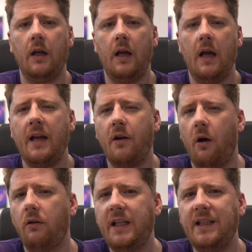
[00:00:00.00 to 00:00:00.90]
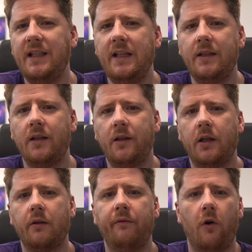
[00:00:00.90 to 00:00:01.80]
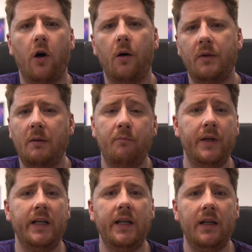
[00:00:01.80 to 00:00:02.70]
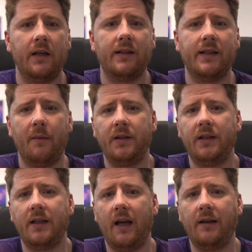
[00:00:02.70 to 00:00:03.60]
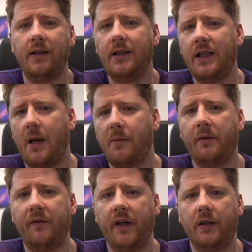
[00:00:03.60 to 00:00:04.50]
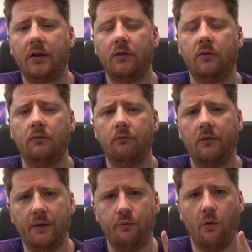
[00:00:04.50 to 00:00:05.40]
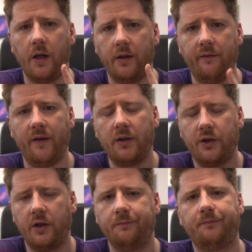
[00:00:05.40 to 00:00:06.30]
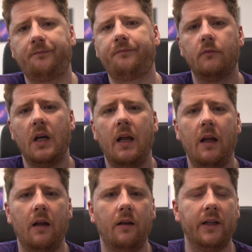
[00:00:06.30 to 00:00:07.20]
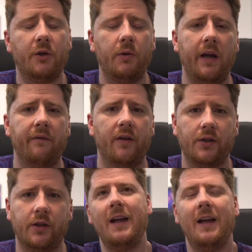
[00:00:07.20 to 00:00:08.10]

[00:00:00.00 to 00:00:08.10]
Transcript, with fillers: And all they need to conform and be accepted as a dynamic provider is one function, the create function.